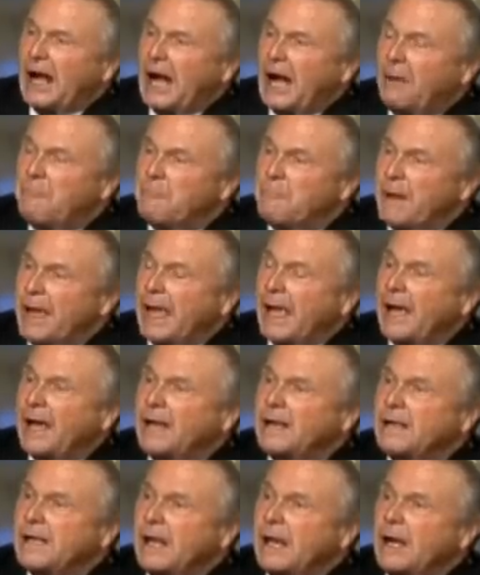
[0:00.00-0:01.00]
a
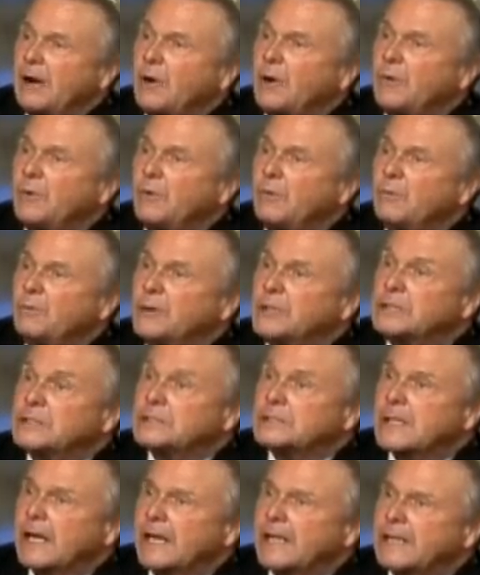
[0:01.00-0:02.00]
man who was
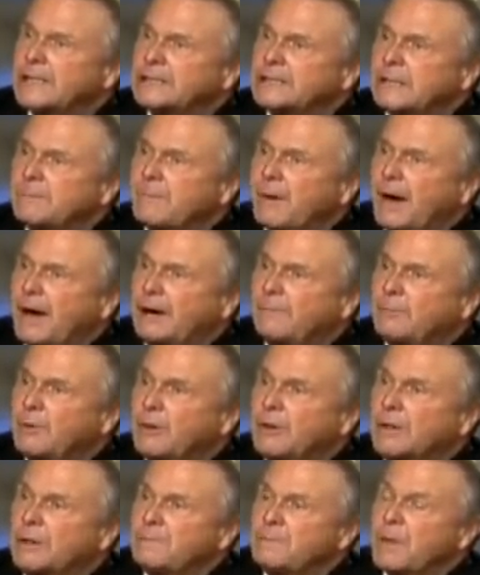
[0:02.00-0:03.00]
studying the
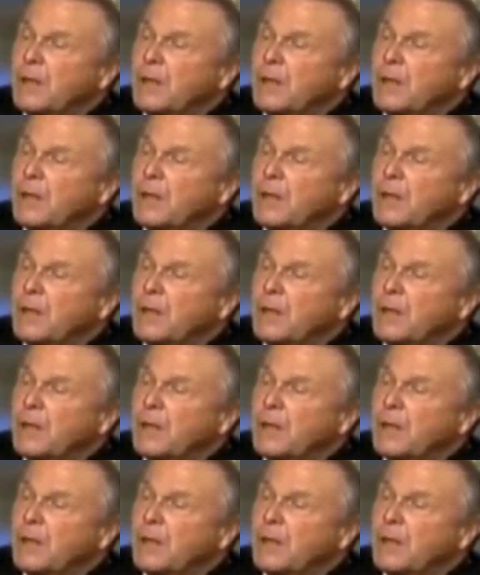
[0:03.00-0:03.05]
Bible